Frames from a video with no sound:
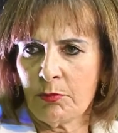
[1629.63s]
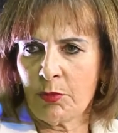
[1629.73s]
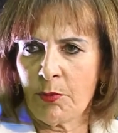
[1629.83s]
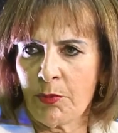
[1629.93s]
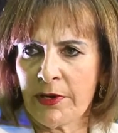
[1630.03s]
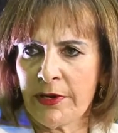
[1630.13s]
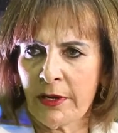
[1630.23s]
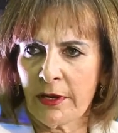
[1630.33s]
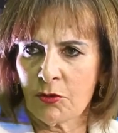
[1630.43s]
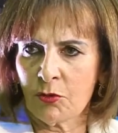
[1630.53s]
properly
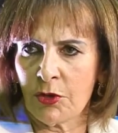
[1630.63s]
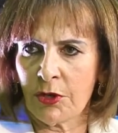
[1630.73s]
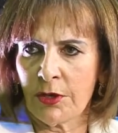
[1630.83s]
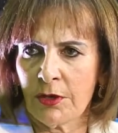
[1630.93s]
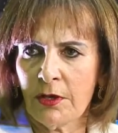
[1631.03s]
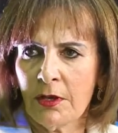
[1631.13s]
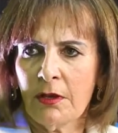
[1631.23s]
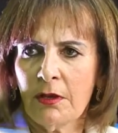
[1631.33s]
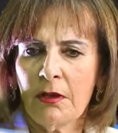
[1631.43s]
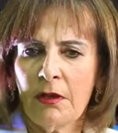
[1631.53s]
like today.
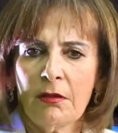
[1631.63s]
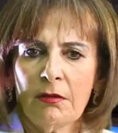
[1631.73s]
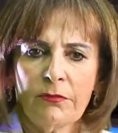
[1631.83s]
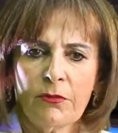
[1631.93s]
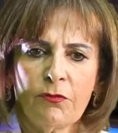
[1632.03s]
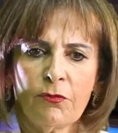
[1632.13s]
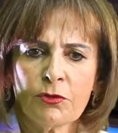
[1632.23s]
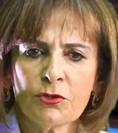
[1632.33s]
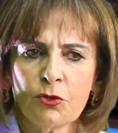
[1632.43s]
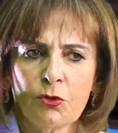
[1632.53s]
Of
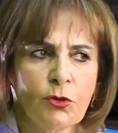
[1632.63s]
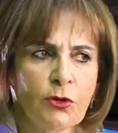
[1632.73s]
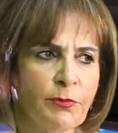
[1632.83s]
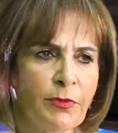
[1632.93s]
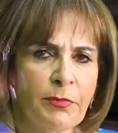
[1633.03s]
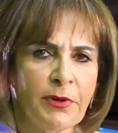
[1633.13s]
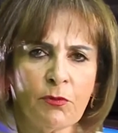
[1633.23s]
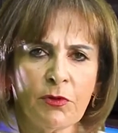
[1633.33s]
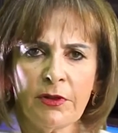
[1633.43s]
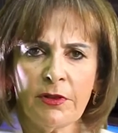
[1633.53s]
course, you all remember
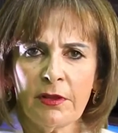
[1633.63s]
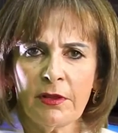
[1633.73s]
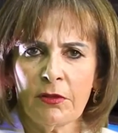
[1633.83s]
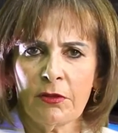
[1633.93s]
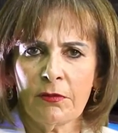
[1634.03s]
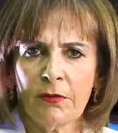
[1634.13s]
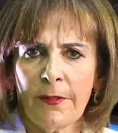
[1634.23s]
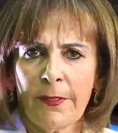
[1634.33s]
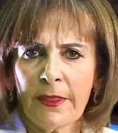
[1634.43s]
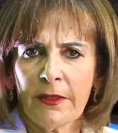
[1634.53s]
when the
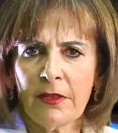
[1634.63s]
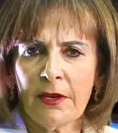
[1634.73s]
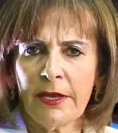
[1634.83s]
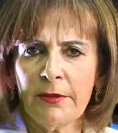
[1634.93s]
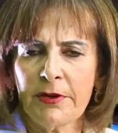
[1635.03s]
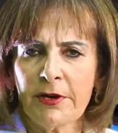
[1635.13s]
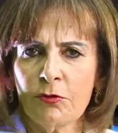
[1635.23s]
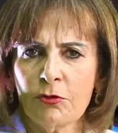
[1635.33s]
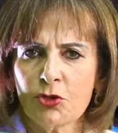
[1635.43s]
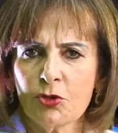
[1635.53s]
laborer
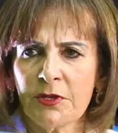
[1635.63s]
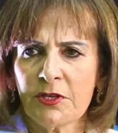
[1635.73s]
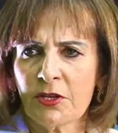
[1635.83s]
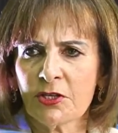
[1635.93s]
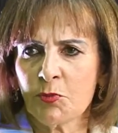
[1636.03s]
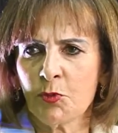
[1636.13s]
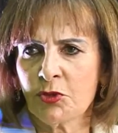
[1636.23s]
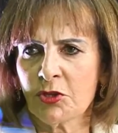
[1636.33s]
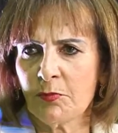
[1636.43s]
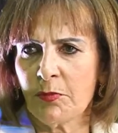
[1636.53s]
used to be
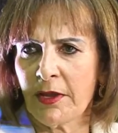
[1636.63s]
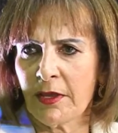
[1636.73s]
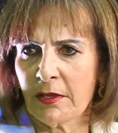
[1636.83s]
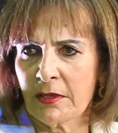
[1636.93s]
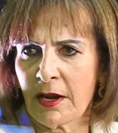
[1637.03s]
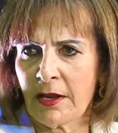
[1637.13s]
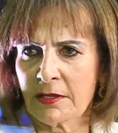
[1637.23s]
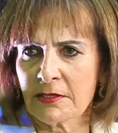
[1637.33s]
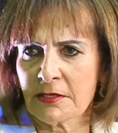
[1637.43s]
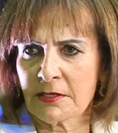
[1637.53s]
transported by
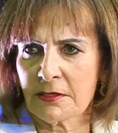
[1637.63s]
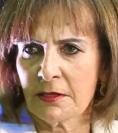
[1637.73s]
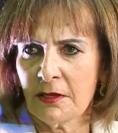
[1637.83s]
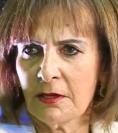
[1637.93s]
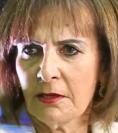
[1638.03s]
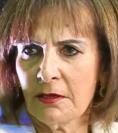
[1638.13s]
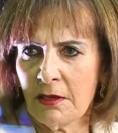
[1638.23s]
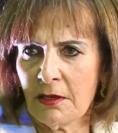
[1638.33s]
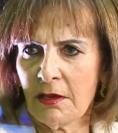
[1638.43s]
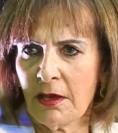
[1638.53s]
trucks.
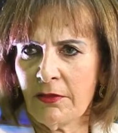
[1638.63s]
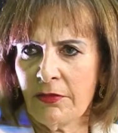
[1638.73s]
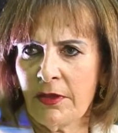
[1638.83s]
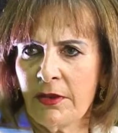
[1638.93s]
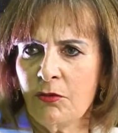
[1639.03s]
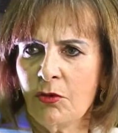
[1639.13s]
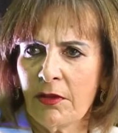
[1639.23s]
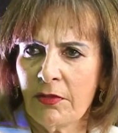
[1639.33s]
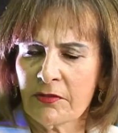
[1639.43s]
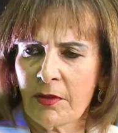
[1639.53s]
Then you
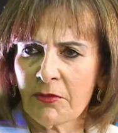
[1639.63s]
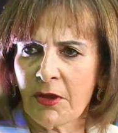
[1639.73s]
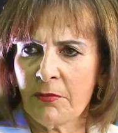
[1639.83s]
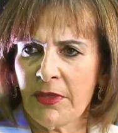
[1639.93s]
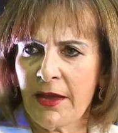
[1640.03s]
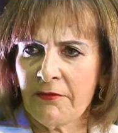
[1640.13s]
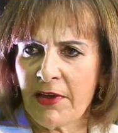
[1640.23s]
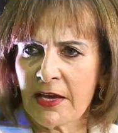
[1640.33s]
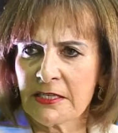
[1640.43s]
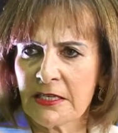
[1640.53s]
had, sometimes they have
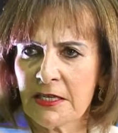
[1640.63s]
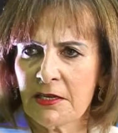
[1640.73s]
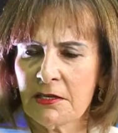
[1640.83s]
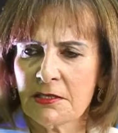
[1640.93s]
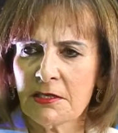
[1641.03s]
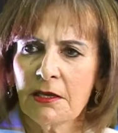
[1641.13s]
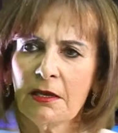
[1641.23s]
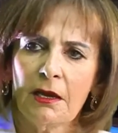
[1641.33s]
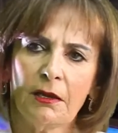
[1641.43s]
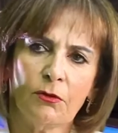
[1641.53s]
accidents
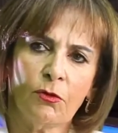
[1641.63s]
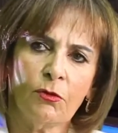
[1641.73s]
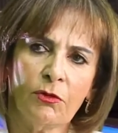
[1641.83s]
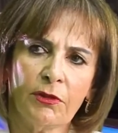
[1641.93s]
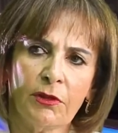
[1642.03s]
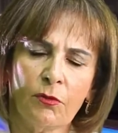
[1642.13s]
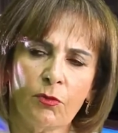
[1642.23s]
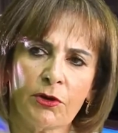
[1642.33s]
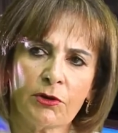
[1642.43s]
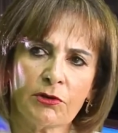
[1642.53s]
and all the
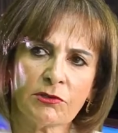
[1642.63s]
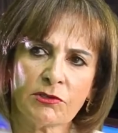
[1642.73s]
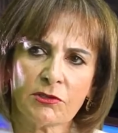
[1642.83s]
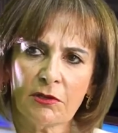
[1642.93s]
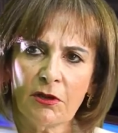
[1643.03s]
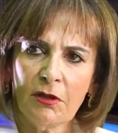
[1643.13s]
workers